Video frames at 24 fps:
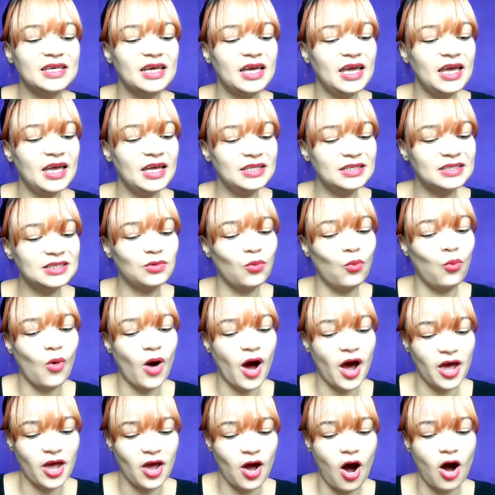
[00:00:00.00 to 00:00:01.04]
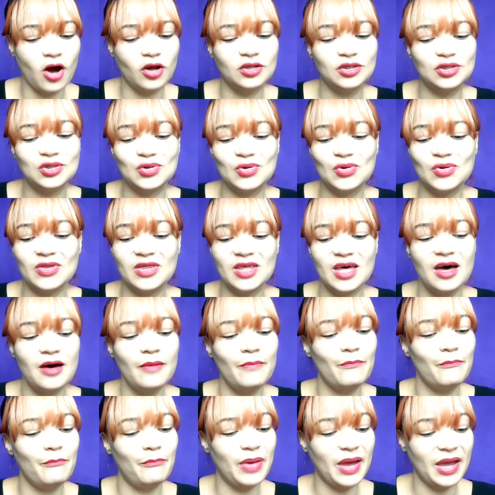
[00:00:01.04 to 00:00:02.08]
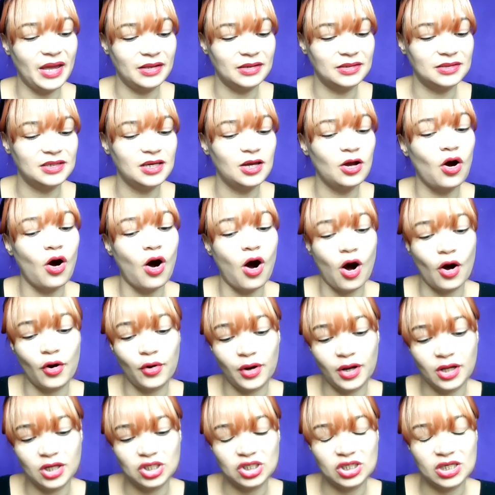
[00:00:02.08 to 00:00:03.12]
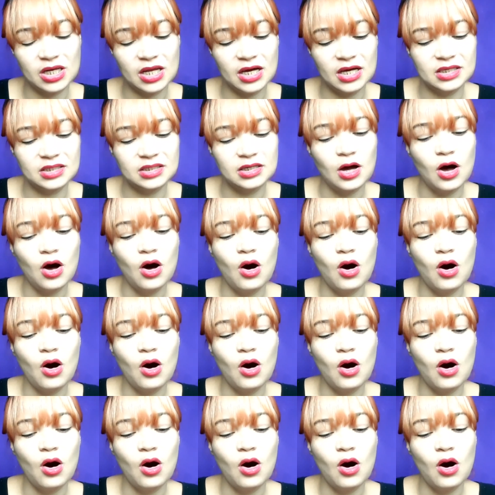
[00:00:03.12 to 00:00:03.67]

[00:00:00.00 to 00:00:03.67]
its way onto the Banting orange list